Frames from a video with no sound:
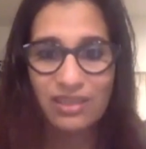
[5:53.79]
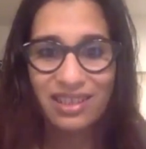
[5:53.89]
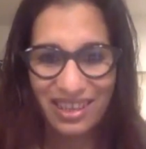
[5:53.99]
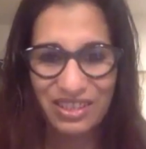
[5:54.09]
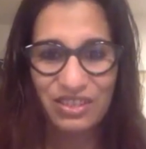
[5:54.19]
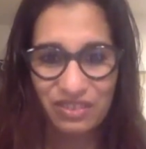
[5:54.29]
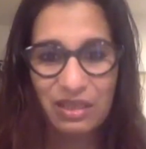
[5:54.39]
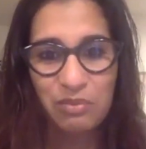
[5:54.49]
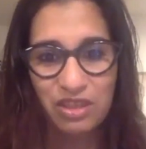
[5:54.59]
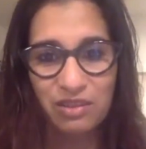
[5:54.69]
signs of
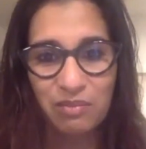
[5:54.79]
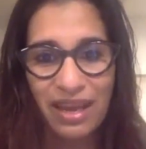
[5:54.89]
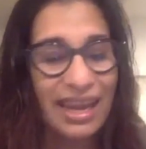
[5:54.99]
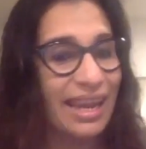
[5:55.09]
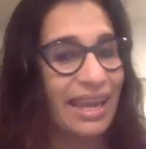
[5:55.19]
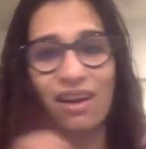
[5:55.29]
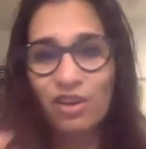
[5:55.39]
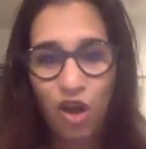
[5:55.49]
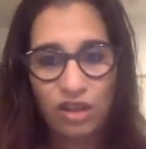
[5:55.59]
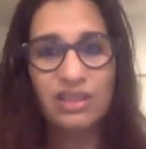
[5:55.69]
symptom and are
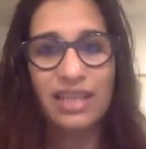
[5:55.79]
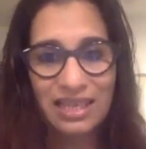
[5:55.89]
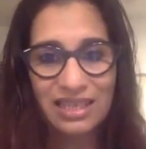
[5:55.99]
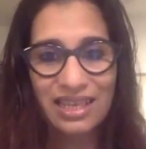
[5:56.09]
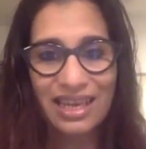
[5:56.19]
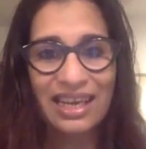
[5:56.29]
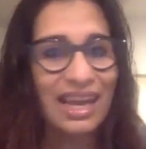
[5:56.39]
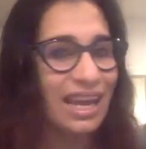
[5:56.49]
not tested,